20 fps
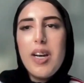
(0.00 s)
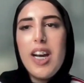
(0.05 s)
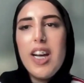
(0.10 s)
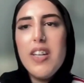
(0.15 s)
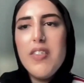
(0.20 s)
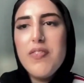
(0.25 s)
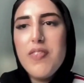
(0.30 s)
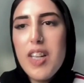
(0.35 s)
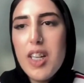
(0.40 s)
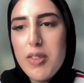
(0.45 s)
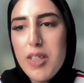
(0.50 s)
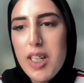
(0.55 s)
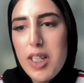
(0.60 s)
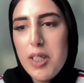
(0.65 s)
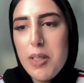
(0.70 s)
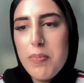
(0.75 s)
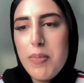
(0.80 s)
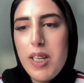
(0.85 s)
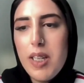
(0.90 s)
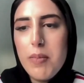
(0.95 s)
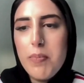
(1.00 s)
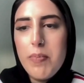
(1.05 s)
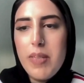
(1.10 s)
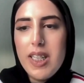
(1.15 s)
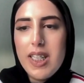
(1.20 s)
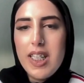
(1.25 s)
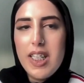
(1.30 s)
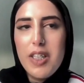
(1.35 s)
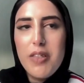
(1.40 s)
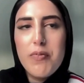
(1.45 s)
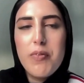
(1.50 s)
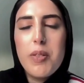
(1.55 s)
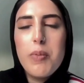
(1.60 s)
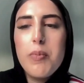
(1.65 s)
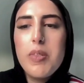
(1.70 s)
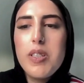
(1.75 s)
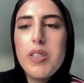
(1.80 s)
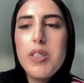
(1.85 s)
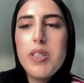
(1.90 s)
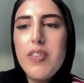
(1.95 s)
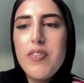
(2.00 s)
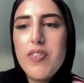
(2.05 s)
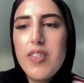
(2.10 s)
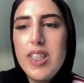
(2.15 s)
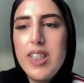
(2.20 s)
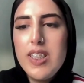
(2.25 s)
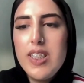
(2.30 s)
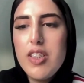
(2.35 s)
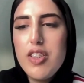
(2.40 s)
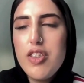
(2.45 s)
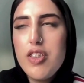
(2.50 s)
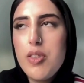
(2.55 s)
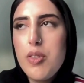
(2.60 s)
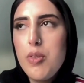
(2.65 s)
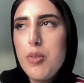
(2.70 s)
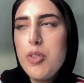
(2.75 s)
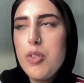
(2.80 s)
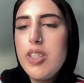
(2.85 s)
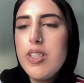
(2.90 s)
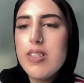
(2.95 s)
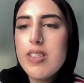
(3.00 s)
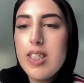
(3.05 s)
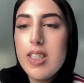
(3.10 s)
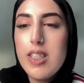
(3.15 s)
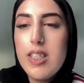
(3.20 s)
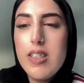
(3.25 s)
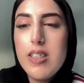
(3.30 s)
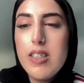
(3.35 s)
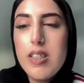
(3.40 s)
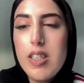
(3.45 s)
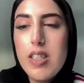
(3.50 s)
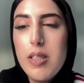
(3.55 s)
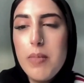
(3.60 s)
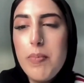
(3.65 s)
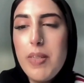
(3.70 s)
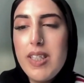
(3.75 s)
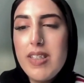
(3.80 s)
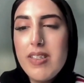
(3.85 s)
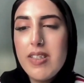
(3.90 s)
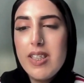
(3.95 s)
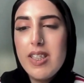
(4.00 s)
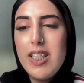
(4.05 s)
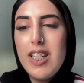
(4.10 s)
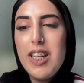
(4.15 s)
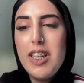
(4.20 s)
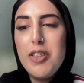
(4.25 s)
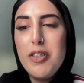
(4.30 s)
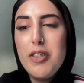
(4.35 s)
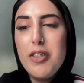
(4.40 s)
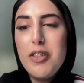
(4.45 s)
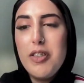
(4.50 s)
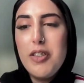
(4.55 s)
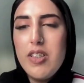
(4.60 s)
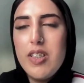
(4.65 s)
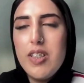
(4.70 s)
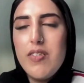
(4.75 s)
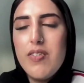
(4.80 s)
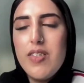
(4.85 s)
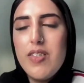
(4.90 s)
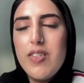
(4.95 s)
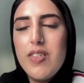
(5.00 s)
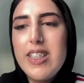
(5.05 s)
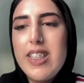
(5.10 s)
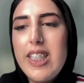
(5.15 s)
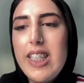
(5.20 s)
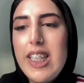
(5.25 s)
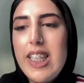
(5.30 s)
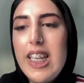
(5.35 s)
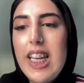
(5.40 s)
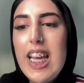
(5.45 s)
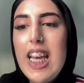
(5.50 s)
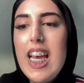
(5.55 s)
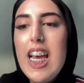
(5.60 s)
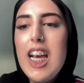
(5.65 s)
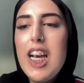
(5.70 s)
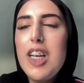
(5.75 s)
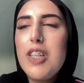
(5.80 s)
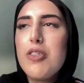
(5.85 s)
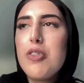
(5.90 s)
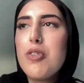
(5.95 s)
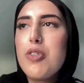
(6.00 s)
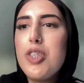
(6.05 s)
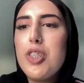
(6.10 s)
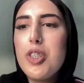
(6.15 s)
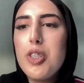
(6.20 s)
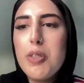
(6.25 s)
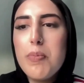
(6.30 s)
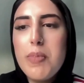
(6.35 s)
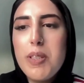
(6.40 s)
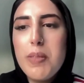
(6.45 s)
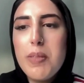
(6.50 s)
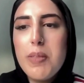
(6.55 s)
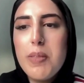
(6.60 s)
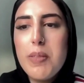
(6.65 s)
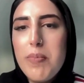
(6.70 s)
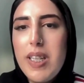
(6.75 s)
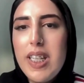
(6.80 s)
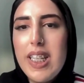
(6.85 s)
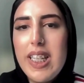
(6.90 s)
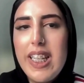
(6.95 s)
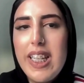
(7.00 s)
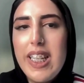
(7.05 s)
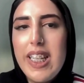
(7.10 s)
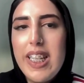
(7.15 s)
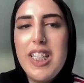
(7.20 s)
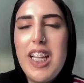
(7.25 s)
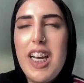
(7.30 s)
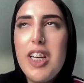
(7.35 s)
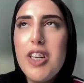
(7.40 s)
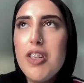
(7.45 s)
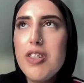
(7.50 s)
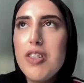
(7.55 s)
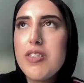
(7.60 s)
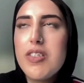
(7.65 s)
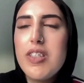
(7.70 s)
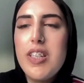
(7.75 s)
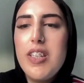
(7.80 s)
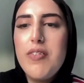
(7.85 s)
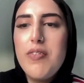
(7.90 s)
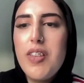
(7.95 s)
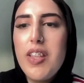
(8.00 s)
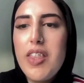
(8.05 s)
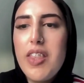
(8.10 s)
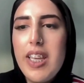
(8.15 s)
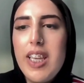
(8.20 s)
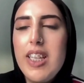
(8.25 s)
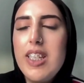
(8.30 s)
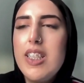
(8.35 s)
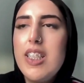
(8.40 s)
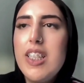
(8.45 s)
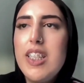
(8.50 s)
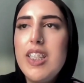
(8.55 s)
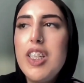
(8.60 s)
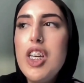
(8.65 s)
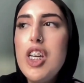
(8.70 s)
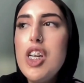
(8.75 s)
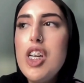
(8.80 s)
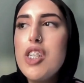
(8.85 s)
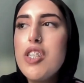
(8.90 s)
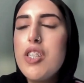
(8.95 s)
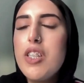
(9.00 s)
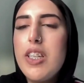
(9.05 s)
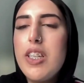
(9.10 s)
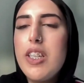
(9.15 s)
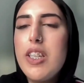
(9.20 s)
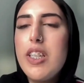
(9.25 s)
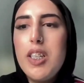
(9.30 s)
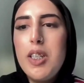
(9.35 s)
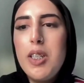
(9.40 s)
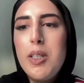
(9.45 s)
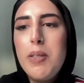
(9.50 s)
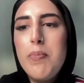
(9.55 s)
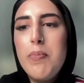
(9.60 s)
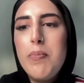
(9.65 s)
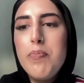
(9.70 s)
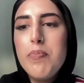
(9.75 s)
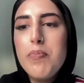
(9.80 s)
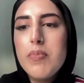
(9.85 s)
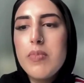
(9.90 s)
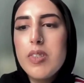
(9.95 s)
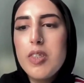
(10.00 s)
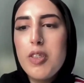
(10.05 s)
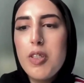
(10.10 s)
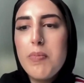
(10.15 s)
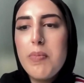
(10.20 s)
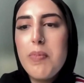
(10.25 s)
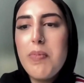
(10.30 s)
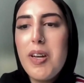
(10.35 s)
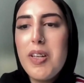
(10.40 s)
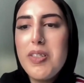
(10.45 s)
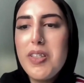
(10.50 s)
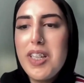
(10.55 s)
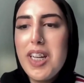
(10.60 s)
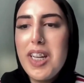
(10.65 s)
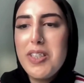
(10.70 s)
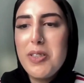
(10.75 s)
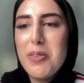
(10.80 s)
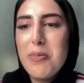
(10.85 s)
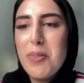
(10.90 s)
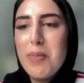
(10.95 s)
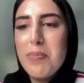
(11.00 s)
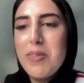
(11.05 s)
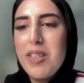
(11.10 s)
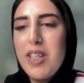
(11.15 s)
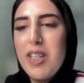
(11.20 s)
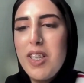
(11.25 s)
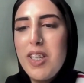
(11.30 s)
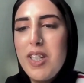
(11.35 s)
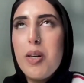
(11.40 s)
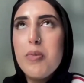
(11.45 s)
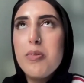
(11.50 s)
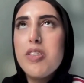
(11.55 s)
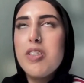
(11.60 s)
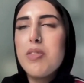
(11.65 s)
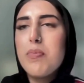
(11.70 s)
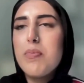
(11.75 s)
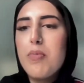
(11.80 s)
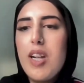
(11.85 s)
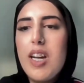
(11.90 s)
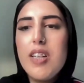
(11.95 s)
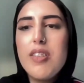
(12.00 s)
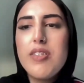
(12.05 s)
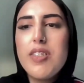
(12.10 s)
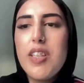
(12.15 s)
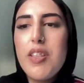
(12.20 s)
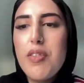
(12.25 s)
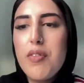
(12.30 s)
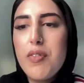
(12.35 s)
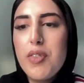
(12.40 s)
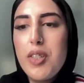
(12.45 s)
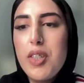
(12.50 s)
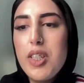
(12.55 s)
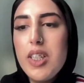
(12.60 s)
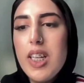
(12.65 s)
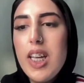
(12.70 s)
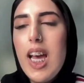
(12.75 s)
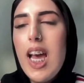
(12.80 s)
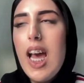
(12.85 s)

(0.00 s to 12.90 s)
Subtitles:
I found out about Medlink from one of my friends. So she studies medicine at European University. And so she told me about Medlink and I asked her everything. And then she told me about you guys' website. So I was just browsing through.